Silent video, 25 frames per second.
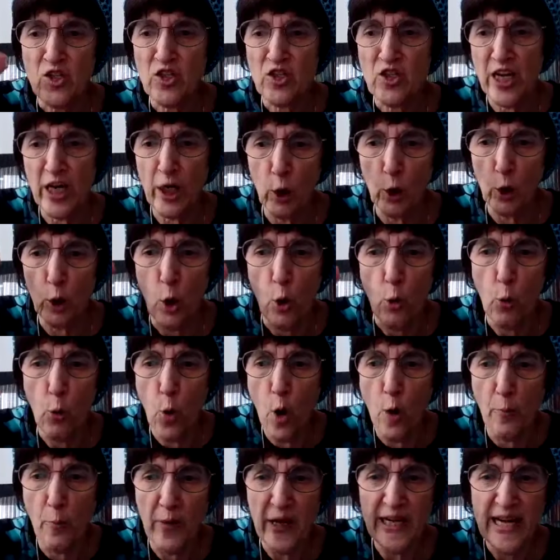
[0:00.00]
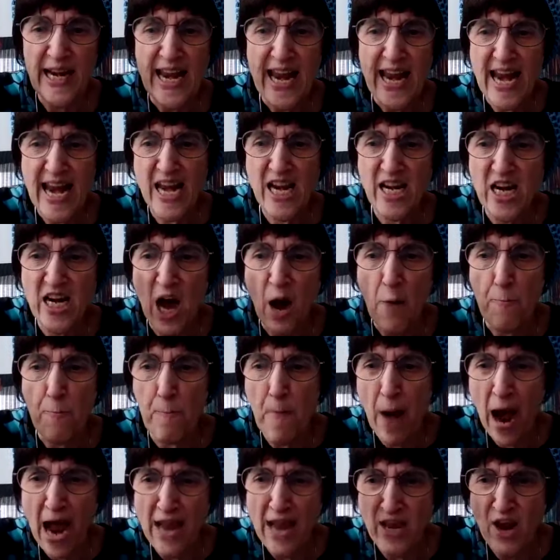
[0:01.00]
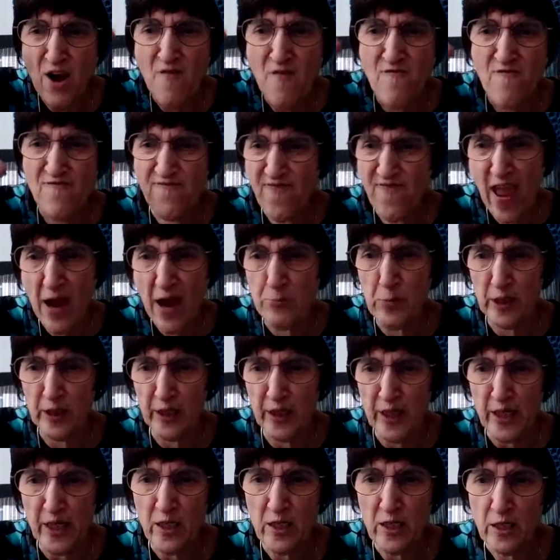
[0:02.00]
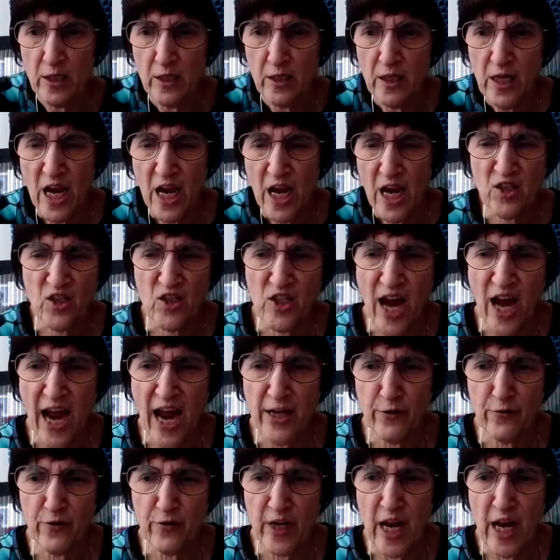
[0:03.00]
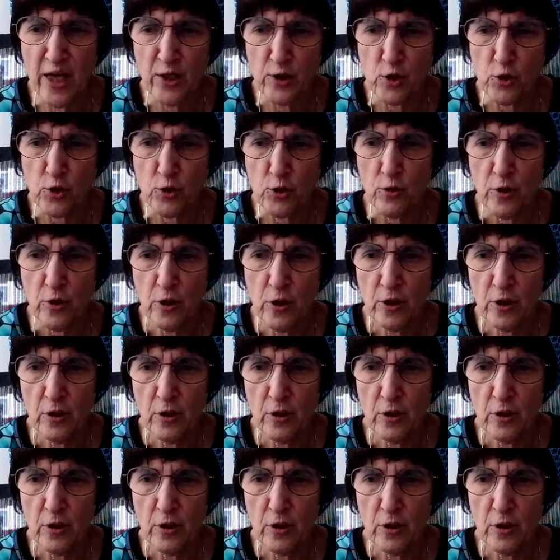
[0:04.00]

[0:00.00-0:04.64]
single woman in my family has died of cancer,